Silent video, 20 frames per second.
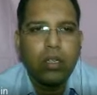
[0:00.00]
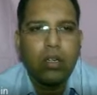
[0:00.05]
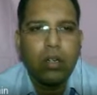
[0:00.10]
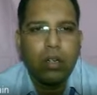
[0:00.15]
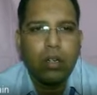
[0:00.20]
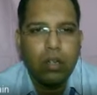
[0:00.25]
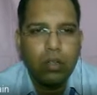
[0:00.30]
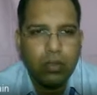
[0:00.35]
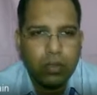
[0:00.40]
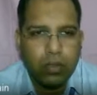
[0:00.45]

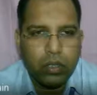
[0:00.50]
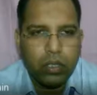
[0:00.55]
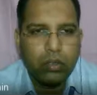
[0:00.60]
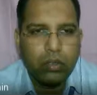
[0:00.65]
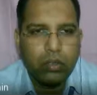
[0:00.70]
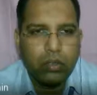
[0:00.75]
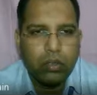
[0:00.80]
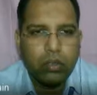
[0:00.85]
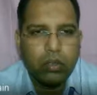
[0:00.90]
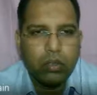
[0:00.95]
of
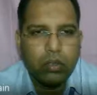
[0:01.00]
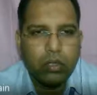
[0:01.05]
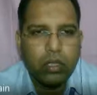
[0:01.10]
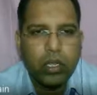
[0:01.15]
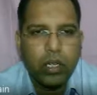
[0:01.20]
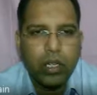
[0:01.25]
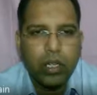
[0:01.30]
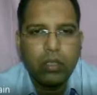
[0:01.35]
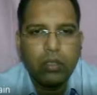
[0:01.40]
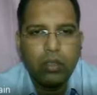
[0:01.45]
control
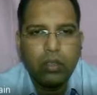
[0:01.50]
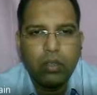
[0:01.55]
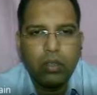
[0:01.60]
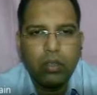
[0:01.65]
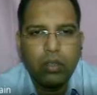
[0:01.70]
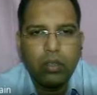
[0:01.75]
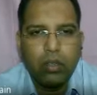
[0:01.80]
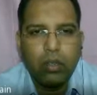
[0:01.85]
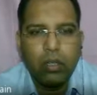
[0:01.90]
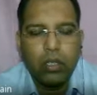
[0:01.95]
and
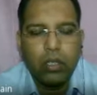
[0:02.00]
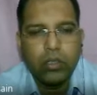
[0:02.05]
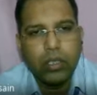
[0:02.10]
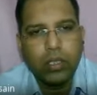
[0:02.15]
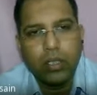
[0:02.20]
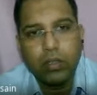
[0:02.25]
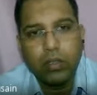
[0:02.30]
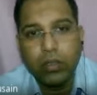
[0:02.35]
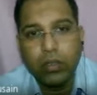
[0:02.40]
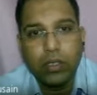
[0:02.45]
cause an
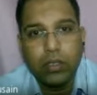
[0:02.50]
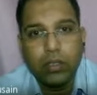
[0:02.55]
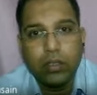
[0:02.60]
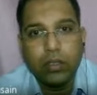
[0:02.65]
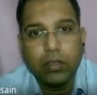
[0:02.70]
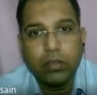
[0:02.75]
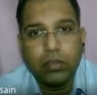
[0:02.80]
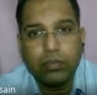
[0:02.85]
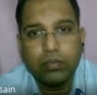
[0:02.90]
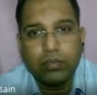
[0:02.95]
infection.
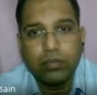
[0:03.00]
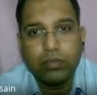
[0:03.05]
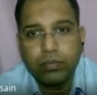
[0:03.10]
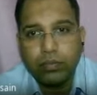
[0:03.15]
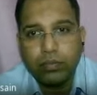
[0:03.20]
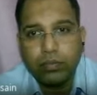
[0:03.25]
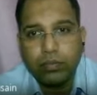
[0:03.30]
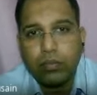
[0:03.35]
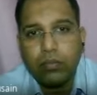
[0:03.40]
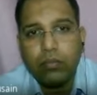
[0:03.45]

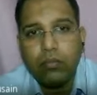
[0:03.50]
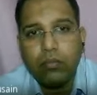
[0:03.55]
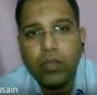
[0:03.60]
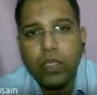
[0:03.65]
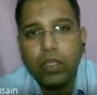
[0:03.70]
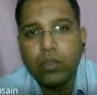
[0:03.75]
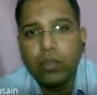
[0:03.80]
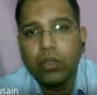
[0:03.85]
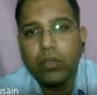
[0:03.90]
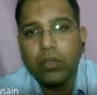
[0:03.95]

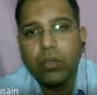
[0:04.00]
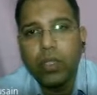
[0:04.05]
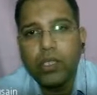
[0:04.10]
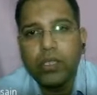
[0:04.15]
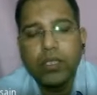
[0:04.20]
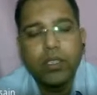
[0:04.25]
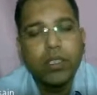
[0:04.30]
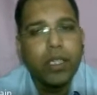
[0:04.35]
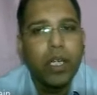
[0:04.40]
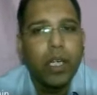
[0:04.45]
So
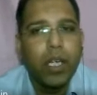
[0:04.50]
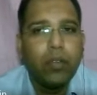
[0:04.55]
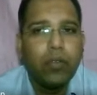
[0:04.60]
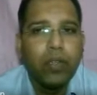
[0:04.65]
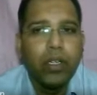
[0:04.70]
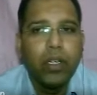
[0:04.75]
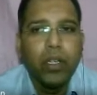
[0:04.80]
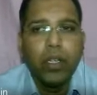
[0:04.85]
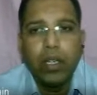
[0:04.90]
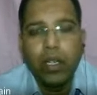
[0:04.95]
once they
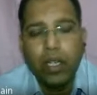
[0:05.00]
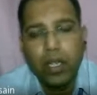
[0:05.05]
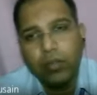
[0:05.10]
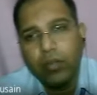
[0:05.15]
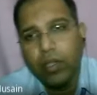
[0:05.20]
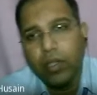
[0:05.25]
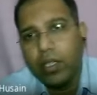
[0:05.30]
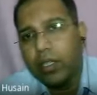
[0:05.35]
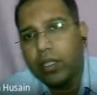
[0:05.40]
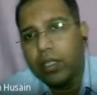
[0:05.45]
have
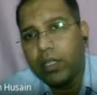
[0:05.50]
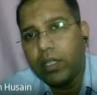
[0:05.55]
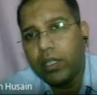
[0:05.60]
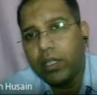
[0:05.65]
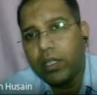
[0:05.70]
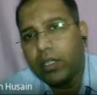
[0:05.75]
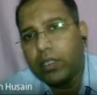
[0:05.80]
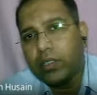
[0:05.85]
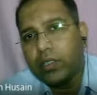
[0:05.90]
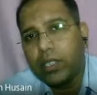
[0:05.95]
invaded
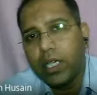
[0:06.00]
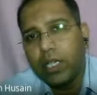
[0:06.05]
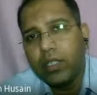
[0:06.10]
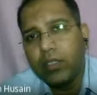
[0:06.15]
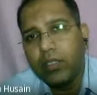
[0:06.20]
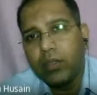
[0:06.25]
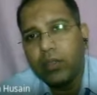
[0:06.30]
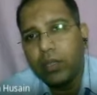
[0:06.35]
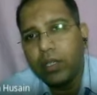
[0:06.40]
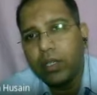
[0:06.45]
inside your
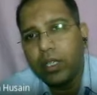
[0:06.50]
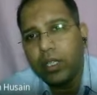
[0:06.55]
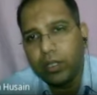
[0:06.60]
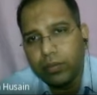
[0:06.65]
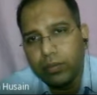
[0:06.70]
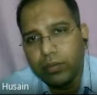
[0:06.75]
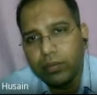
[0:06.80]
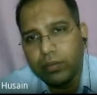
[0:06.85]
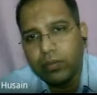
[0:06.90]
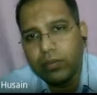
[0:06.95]
body,
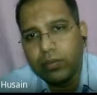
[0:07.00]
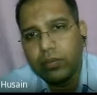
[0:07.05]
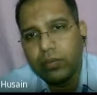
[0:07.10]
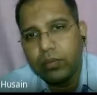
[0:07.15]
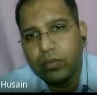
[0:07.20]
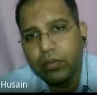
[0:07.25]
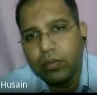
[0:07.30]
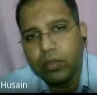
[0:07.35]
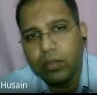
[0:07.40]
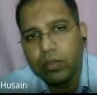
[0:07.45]

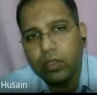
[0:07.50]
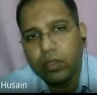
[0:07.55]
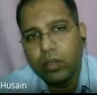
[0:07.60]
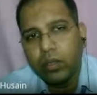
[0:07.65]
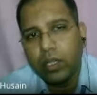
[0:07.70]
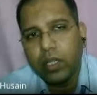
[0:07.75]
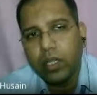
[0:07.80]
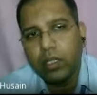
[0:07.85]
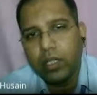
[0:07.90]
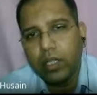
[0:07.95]

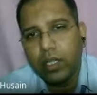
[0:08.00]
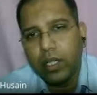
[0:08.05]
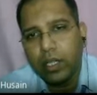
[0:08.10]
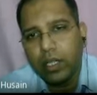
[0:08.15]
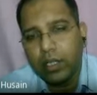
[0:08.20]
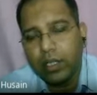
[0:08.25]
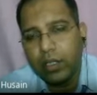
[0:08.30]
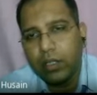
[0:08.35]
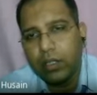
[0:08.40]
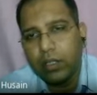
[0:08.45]
okay, they
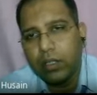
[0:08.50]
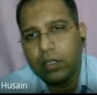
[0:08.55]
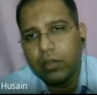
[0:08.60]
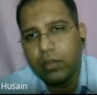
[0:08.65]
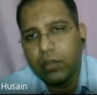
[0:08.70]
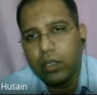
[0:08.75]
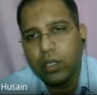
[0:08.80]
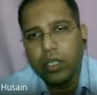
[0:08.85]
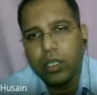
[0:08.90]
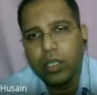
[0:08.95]
entered
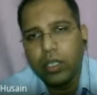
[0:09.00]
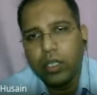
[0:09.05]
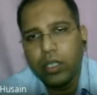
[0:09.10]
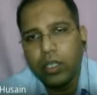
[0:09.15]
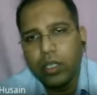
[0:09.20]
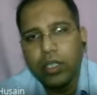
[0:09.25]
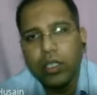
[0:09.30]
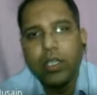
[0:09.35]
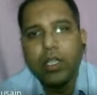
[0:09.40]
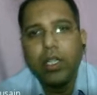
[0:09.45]
your body
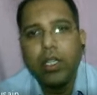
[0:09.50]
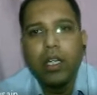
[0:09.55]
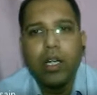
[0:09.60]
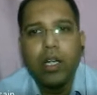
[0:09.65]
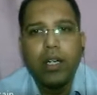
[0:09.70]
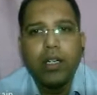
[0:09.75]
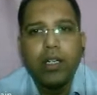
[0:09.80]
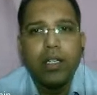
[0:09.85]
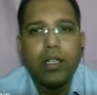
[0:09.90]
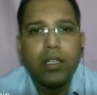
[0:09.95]

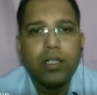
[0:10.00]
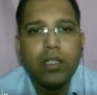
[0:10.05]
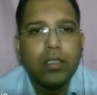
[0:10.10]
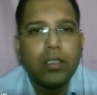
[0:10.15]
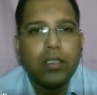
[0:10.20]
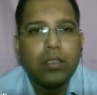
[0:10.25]
and they learn